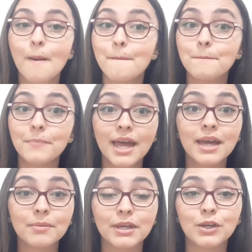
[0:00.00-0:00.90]

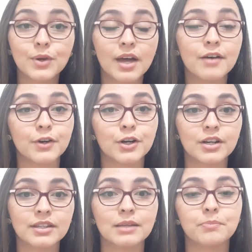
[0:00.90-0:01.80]
Maybe you have
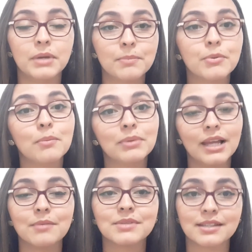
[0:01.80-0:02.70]
heard that people
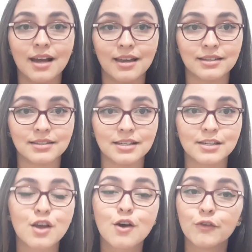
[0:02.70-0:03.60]
blame scientists
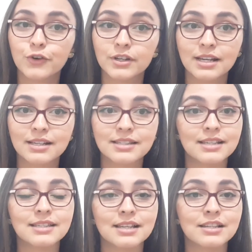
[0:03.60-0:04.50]
for the
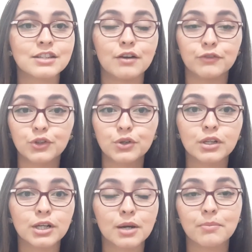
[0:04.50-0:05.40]
existence of
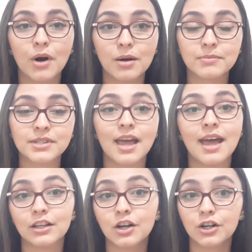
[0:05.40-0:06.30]
nuclear bombs
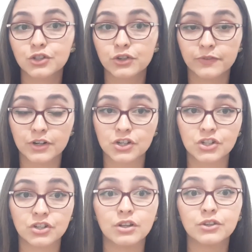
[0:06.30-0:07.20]
and controversial